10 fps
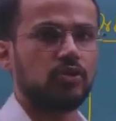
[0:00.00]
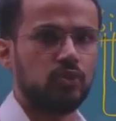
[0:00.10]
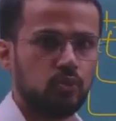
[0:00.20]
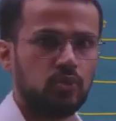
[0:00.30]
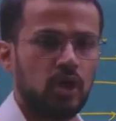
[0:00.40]

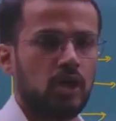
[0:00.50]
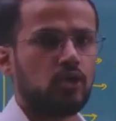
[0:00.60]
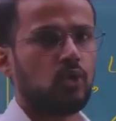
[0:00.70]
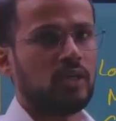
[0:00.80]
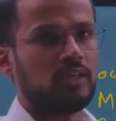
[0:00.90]
you
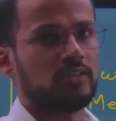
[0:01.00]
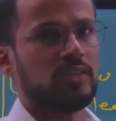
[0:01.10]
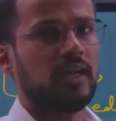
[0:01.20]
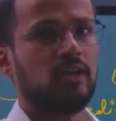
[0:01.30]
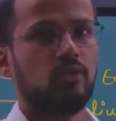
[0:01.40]
to
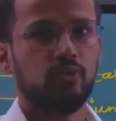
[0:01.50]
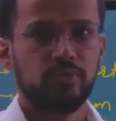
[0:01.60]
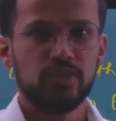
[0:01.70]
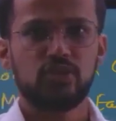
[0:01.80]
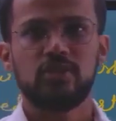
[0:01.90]
understand
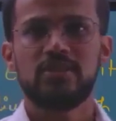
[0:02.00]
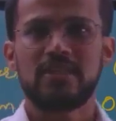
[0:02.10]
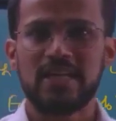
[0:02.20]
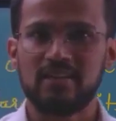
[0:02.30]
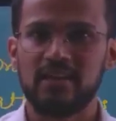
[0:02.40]
which
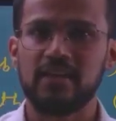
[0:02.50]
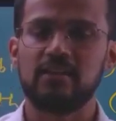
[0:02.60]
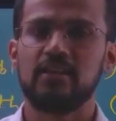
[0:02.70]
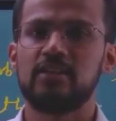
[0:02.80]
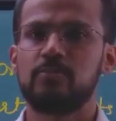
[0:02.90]

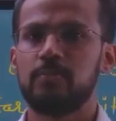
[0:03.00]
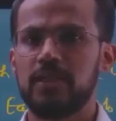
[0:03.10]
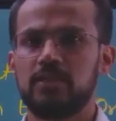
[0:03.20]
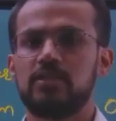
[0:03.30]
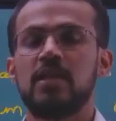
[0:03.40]
satellite is
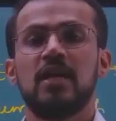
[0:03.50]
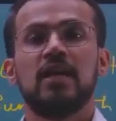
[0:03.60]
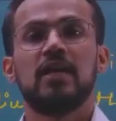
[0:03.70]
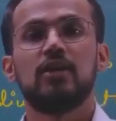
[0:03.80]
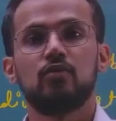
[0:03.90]
placed
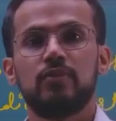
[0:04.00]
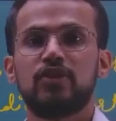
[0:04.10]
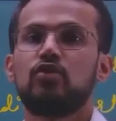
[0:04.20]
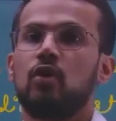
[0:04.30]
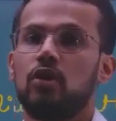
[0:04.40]
in
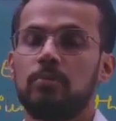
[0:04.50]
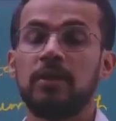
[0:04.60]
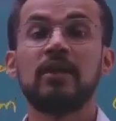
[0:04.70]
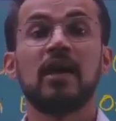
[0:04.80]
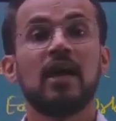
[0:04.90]
which
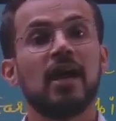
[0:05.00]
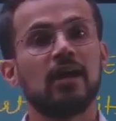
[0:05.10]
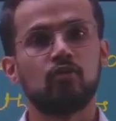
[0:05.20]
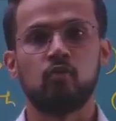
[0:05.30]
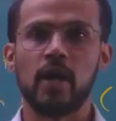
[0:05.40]
orbit
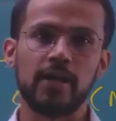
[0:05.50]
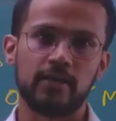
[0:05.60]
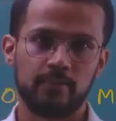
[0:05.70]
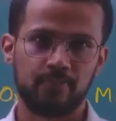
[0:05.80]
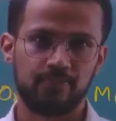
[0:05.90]
and why.
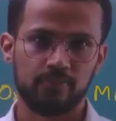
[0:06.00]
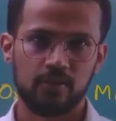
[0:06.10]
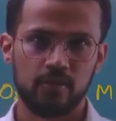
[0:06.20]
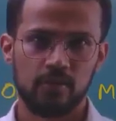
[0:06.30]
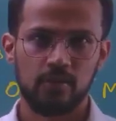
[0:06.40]

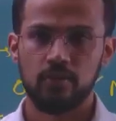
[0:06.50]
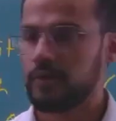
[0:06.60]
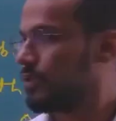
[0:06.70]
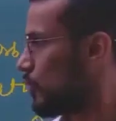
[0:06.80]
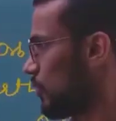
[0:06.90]

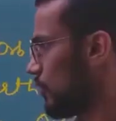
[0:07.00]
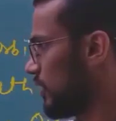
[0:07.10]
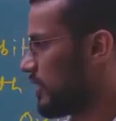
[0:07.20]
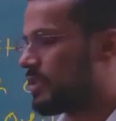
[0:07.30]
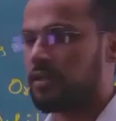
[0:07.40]
Right, so
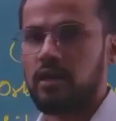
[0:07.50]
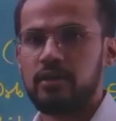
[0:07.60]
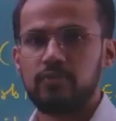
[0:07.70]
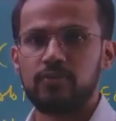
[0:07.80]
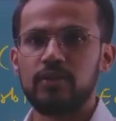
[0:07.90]
these are
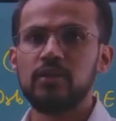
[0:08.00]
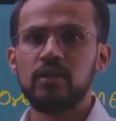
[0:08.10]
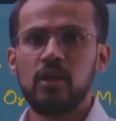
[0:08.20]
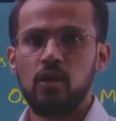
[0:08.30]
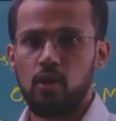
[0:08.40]
different
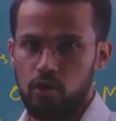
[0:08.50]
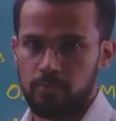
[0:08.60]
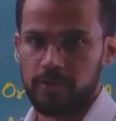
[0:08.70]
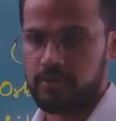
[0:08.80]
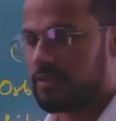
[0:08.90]

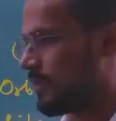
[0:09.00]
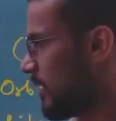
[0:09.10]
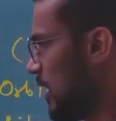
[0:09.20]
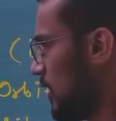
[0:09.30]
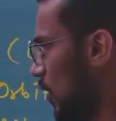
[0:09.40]
orbits.
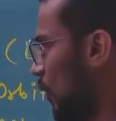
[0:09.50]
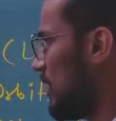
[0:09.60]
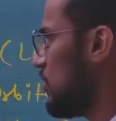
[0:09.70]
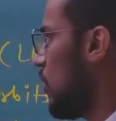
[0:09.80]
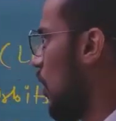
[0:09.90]
Now
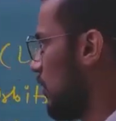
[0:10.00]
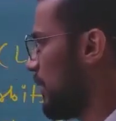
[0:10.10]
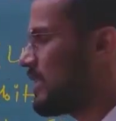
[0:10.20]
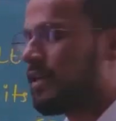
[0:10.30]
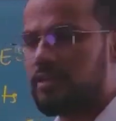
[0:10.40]
once
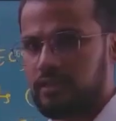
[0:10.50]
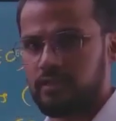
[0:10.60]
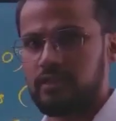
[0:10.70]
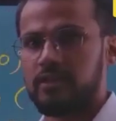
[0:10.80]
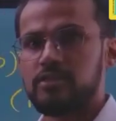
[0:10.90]
orbits are
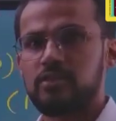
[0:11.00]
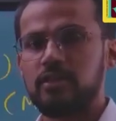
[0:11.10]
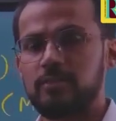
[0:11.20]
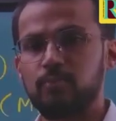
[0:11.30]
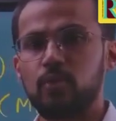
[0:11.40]
done, it is
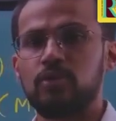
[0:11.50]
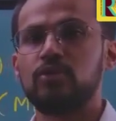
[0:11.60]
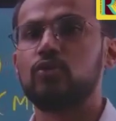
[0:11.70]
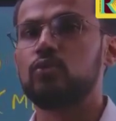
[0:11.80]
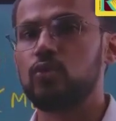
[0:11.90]

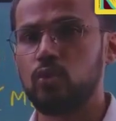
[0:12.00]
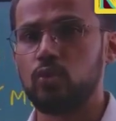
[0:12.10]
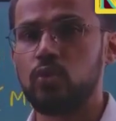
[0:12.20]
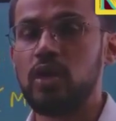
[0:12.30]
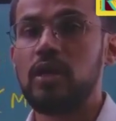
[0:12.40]
important to
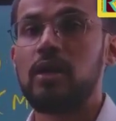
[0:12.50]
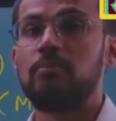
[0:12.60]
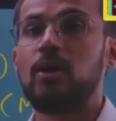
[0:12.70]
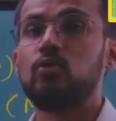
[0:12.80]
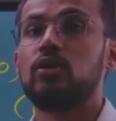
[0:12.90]
know
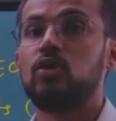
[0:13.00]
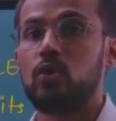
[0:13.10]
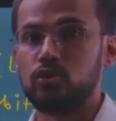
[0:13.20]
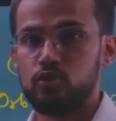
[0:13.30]
about launch